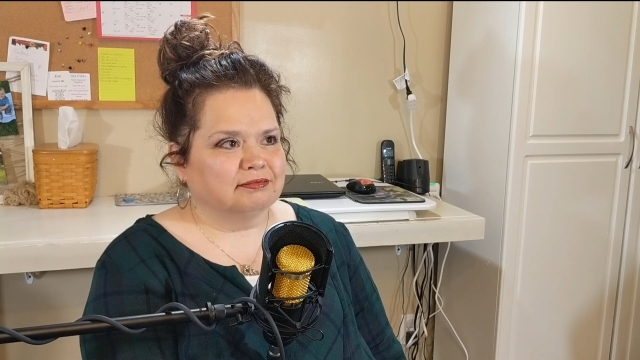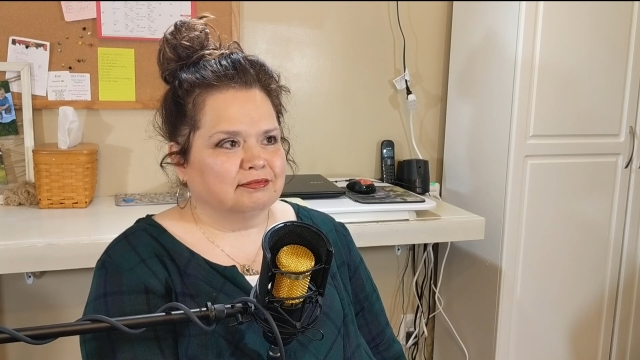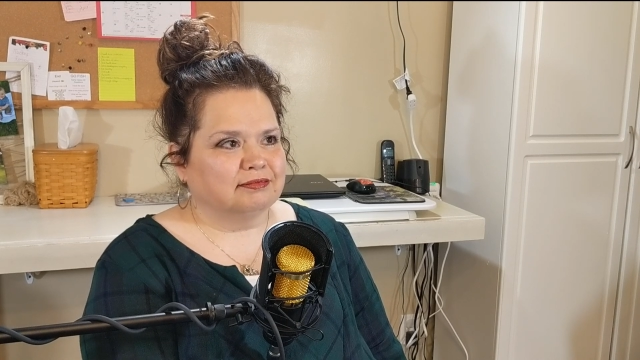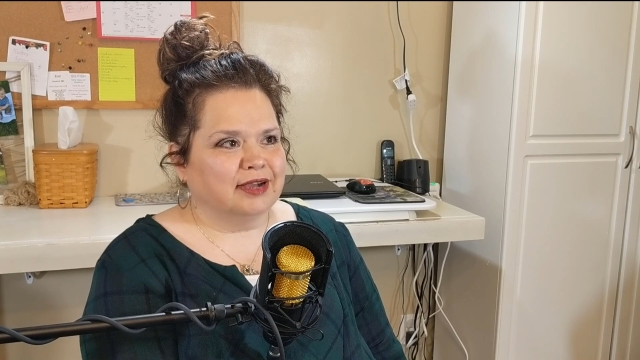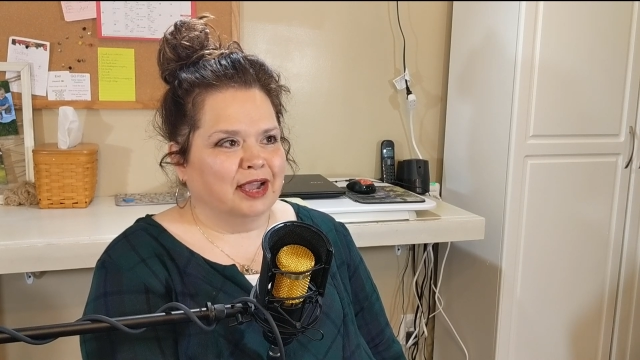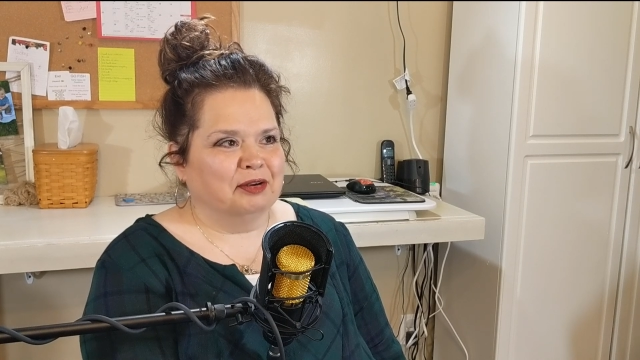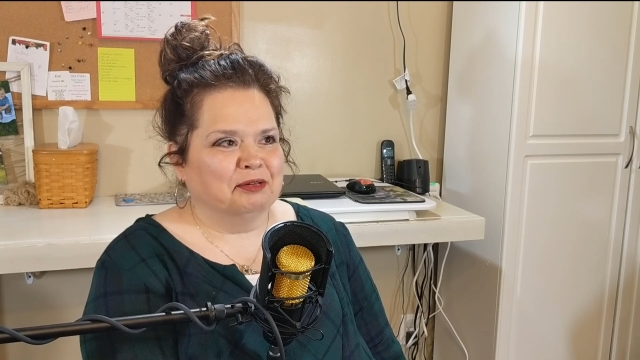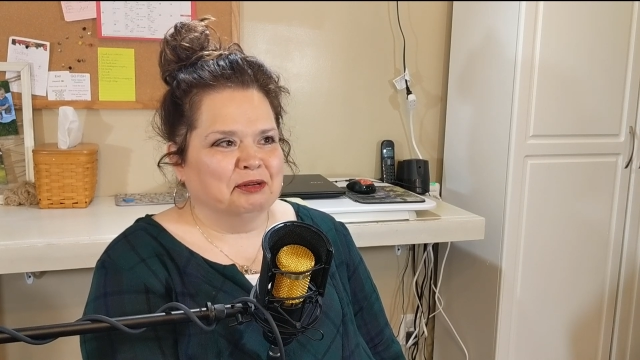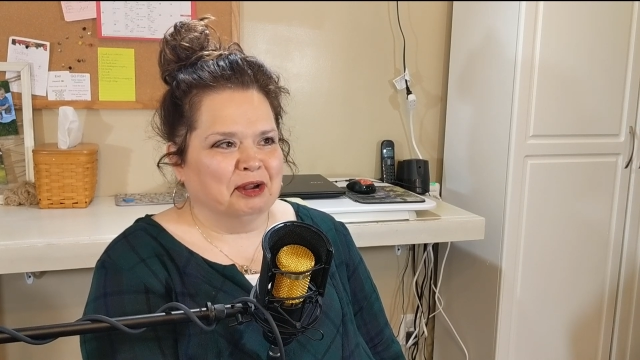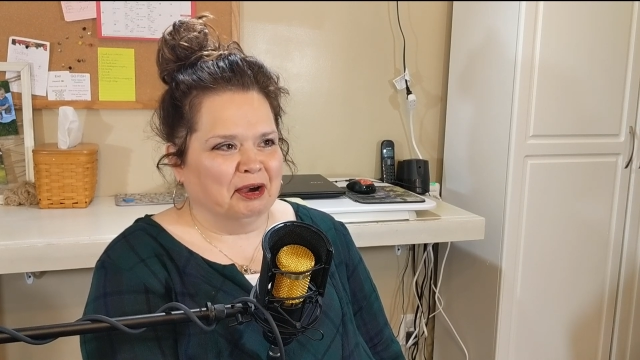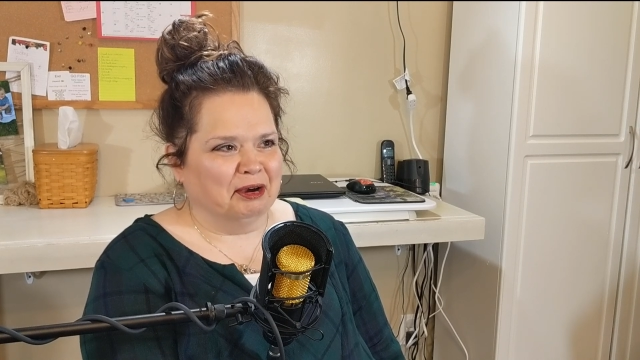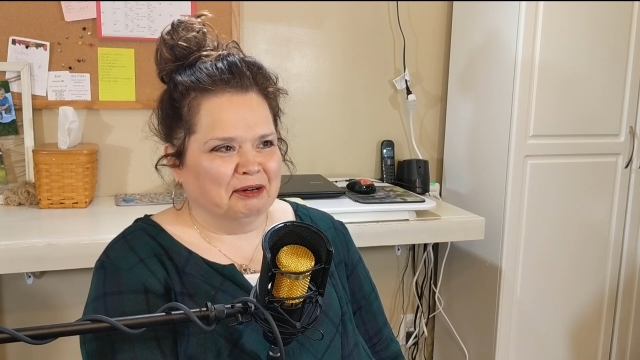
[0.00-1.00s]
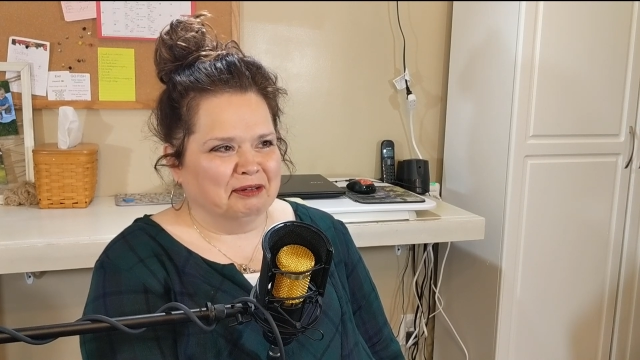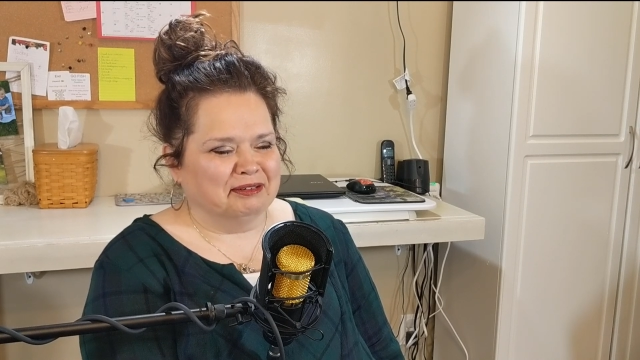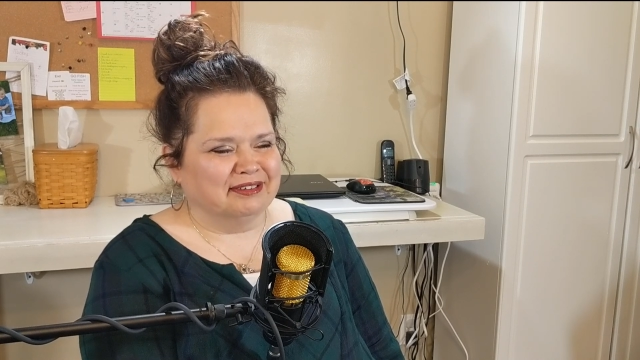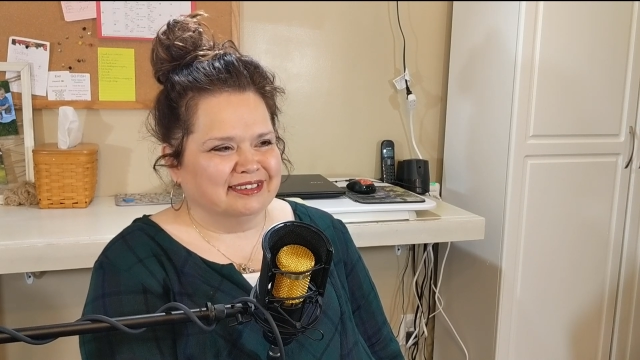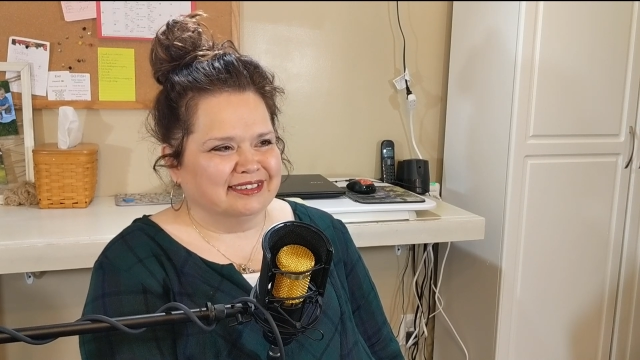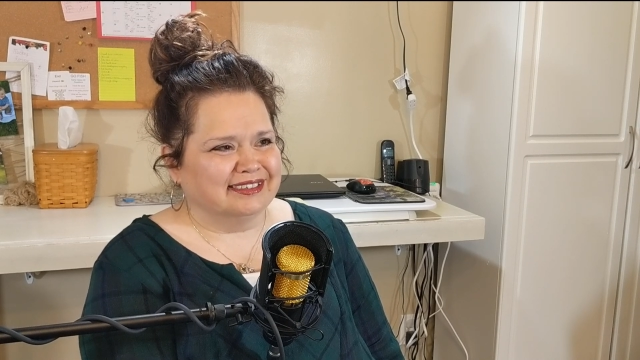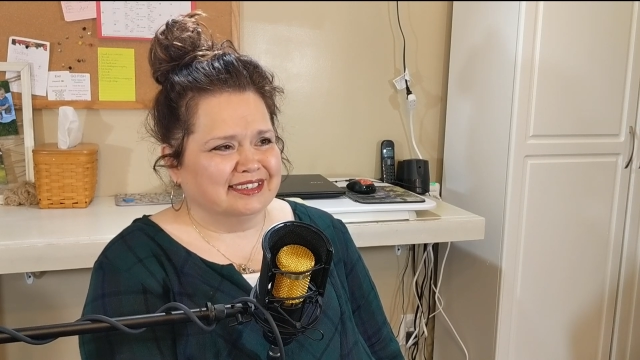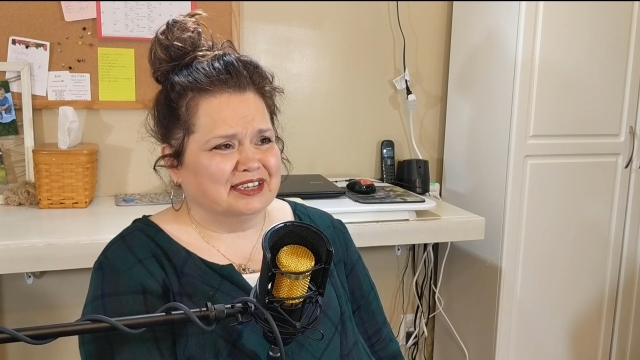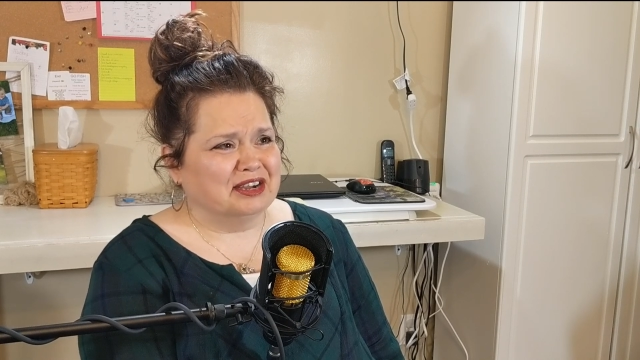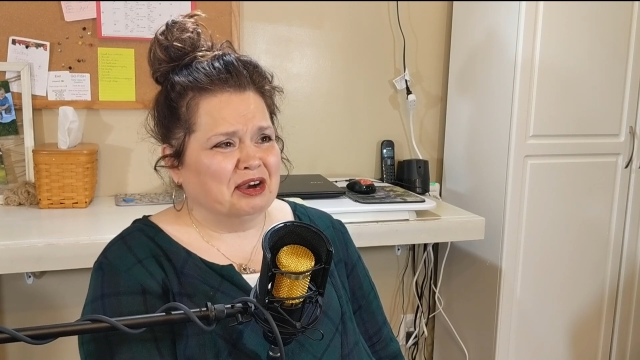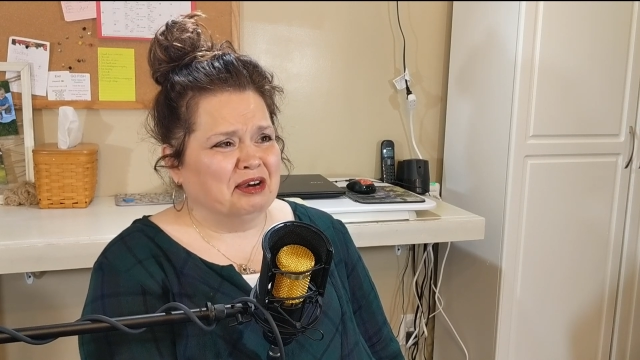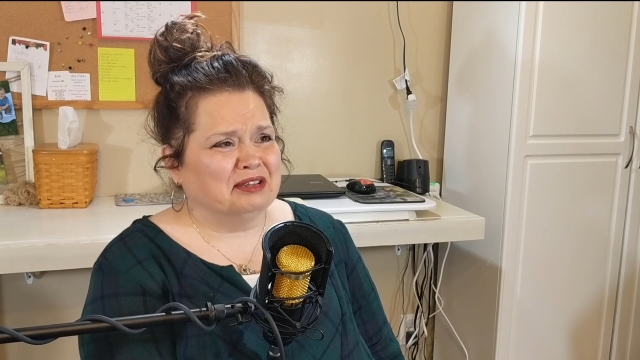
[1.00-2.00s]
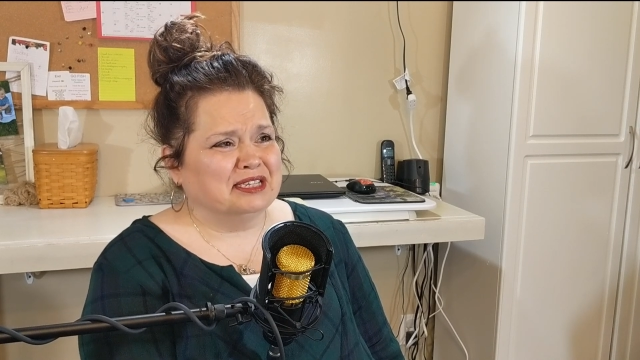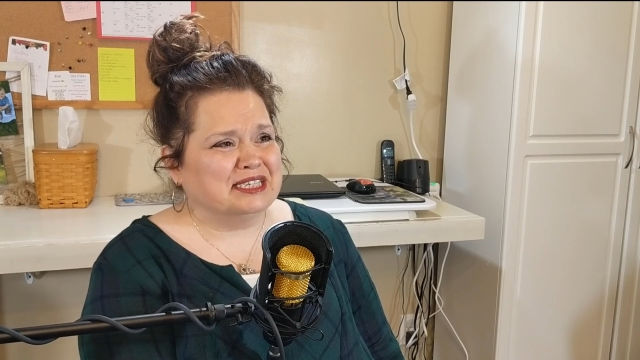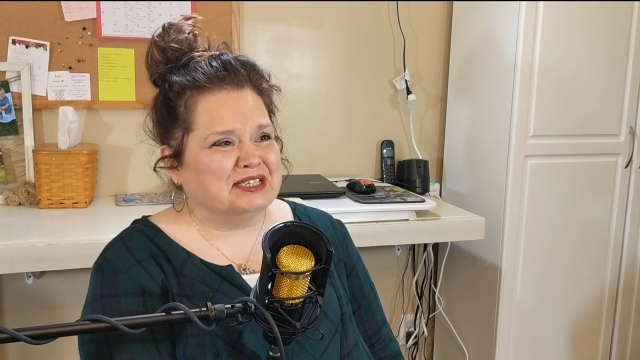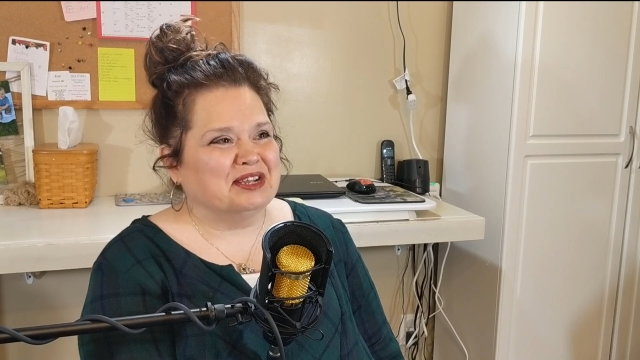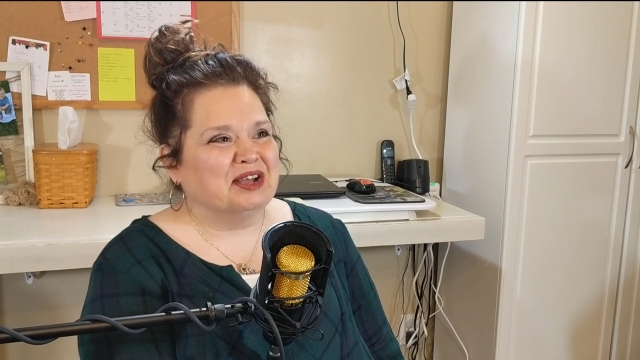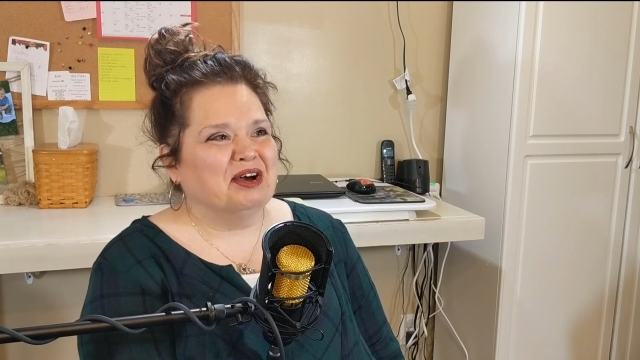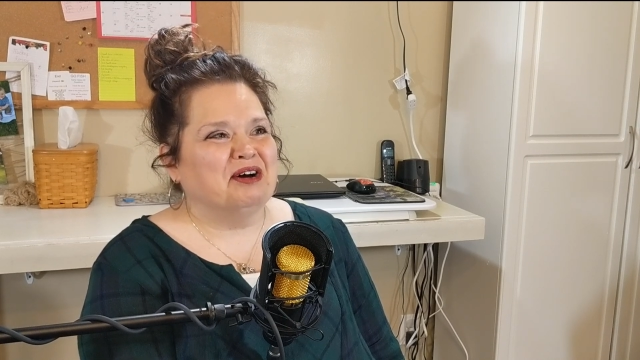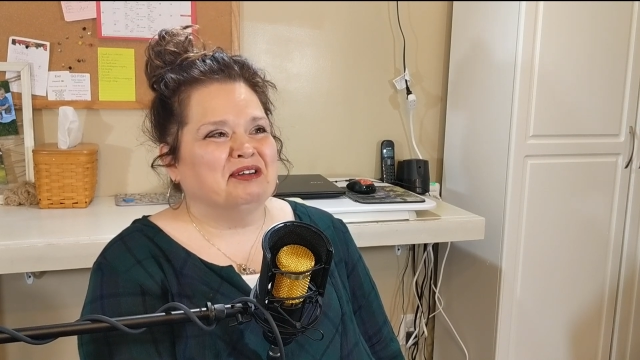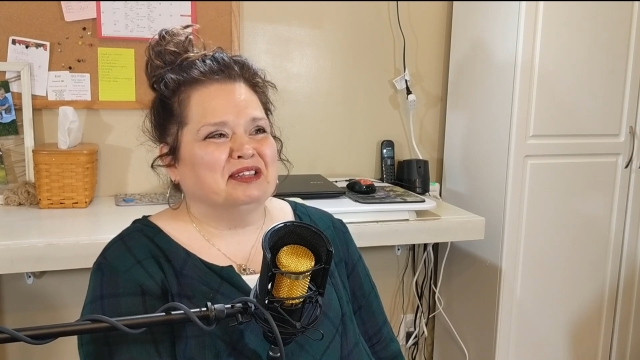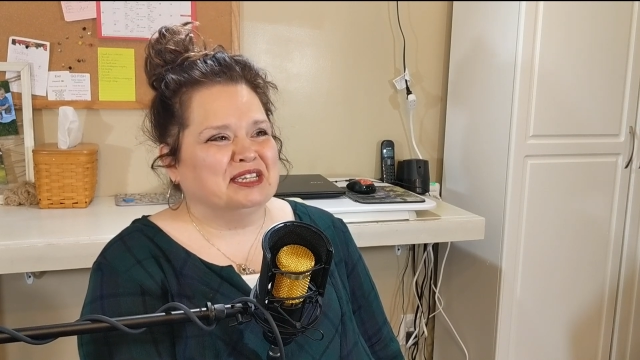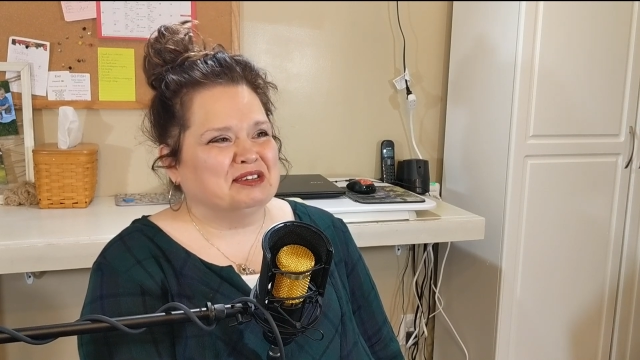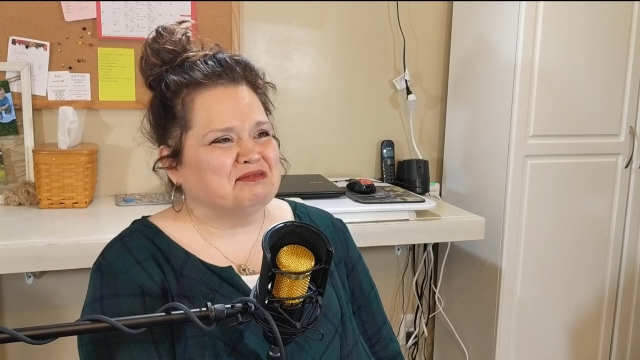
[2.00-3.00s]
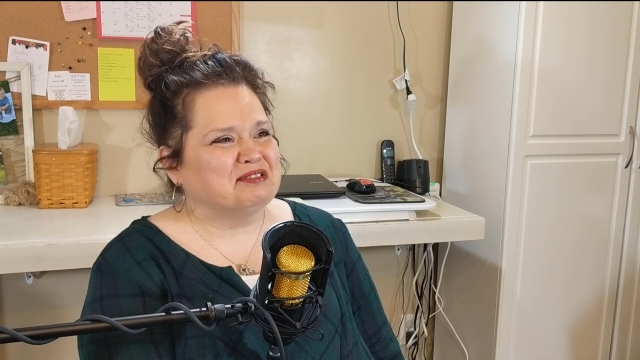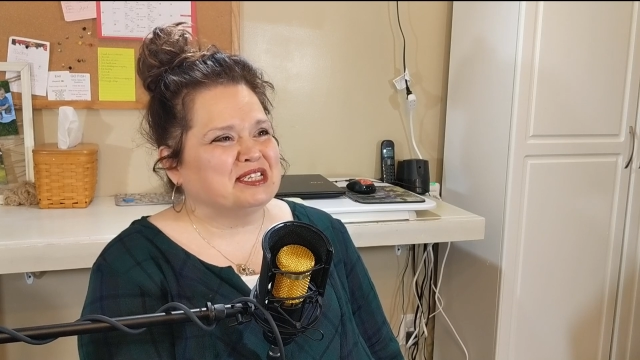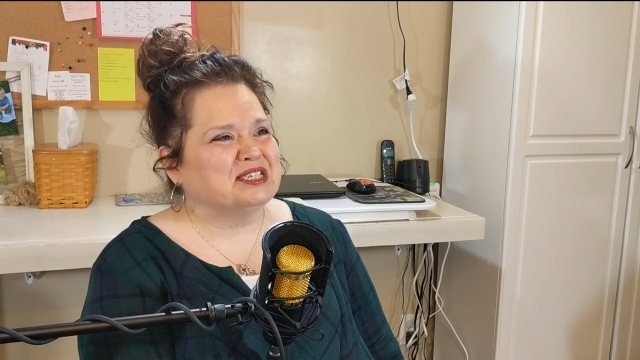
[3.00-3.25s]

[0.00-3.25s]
I don't know. Only really